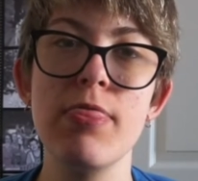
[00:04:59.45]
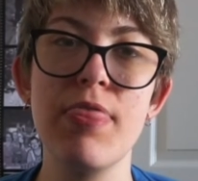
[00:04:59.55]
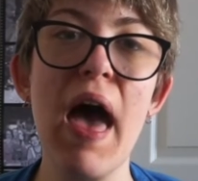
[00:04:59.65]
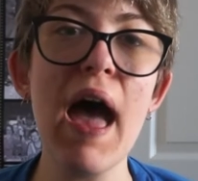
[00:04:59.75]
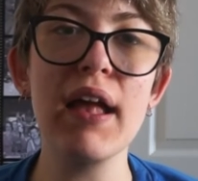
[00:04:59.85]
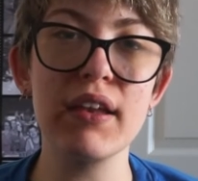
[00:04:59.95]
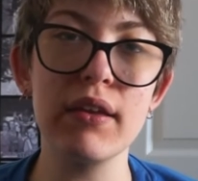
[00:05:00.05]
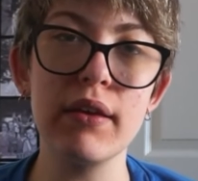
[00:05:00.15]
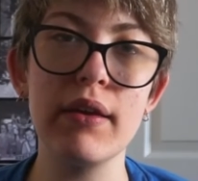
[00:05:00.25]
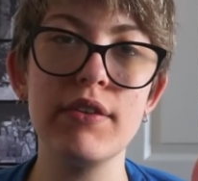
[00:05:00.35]
That
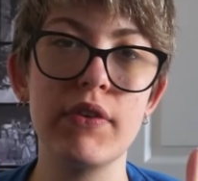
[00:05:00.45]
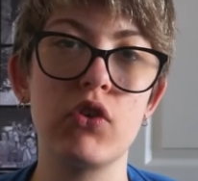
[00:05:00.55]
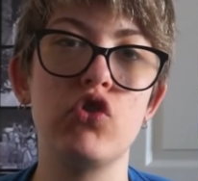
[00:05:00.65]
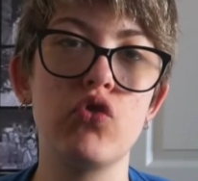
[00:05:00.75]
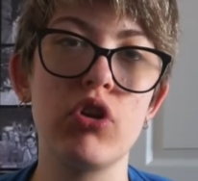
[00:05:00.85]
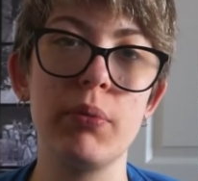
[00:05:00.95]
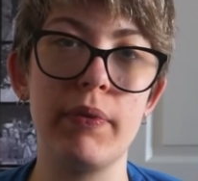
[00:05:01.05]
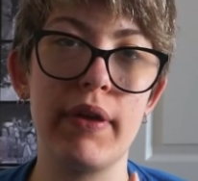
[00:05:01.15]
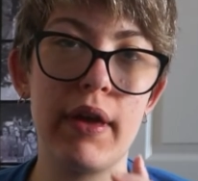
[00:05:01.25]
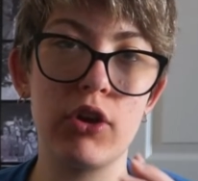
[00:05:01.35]
is
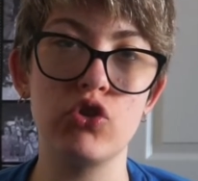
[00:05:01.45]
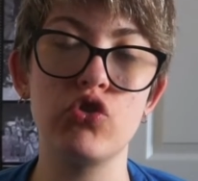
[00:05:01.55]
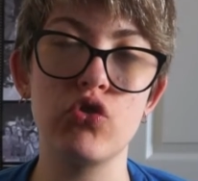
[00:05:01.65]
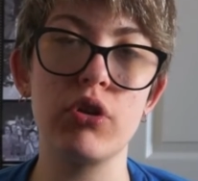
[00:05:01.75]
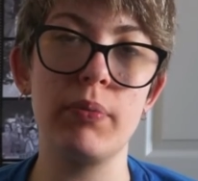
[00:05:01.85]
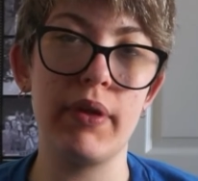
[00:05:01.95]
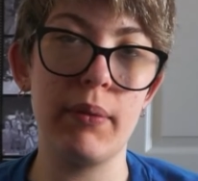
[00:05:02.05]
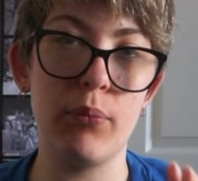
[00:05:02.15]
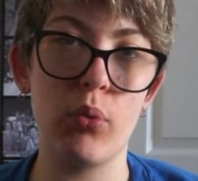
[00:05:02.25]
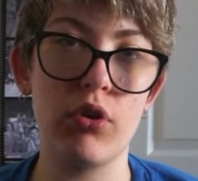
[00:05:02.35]
extremely, extremely
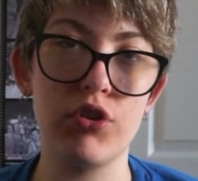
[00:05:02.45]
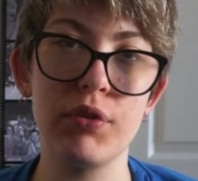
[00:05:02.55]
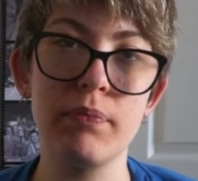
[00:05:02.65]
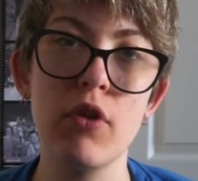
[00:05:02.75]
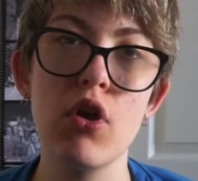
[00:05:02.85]
important.